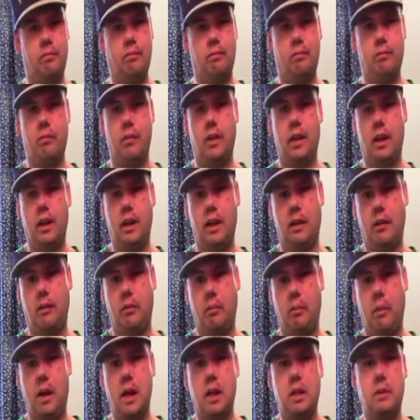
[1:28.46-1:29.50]

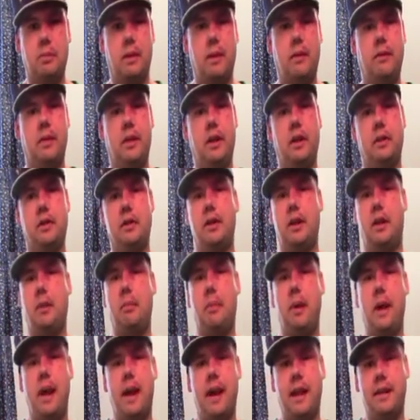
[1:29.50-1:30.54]
watched my videos in the
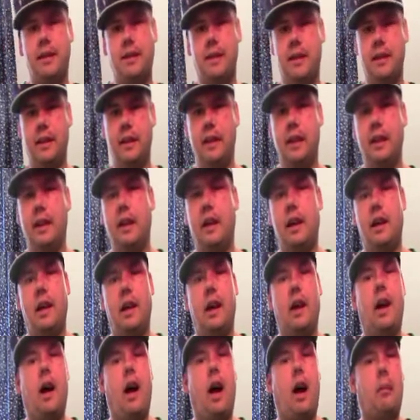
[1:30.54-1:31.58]
past
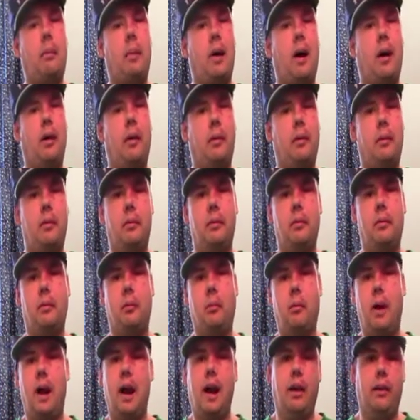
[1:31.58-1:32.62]
about
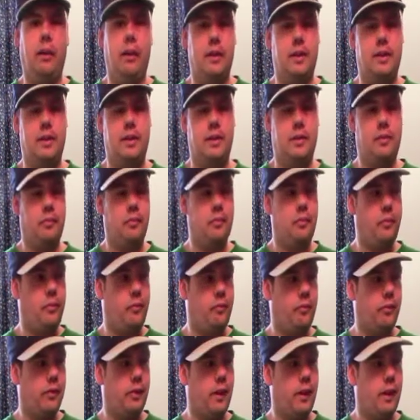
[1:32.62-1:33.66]
wireless.
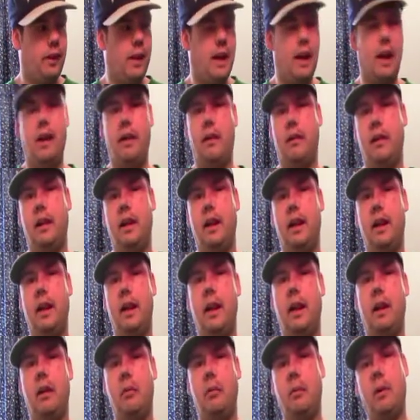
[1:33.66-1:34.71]
Now,
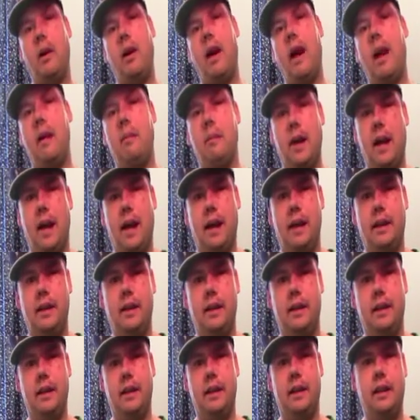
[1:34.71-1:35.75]
where I'm at,
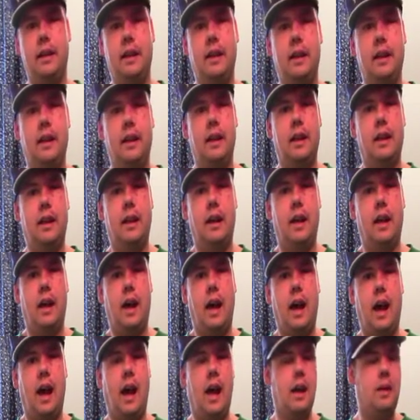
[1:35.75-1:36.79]

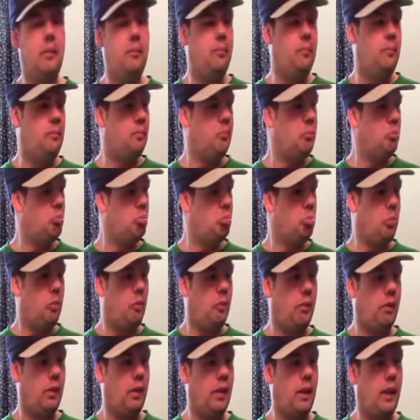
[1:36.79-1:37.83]
I'm
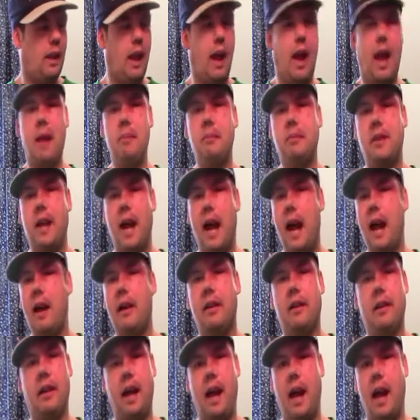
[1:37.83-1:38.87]
tired
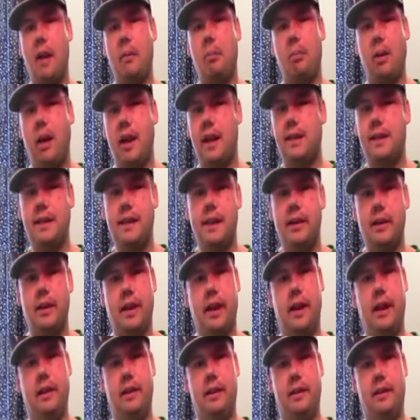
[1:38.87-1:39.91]
of the high-priced
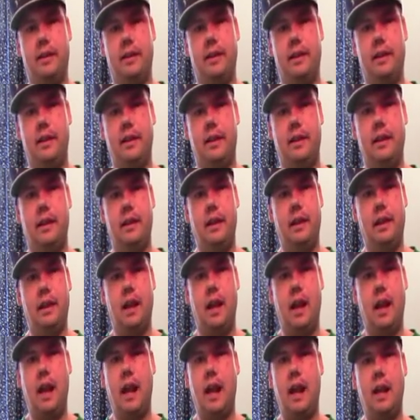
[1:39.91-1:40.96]
internet
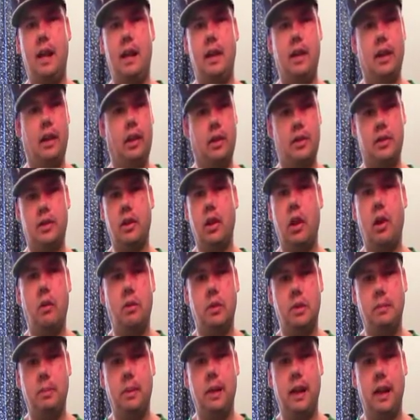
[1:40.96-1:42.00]
and the slow
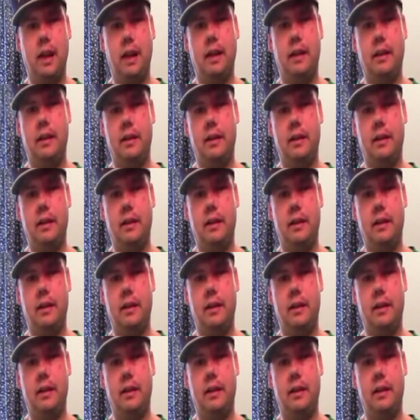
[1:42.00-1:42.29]
speed.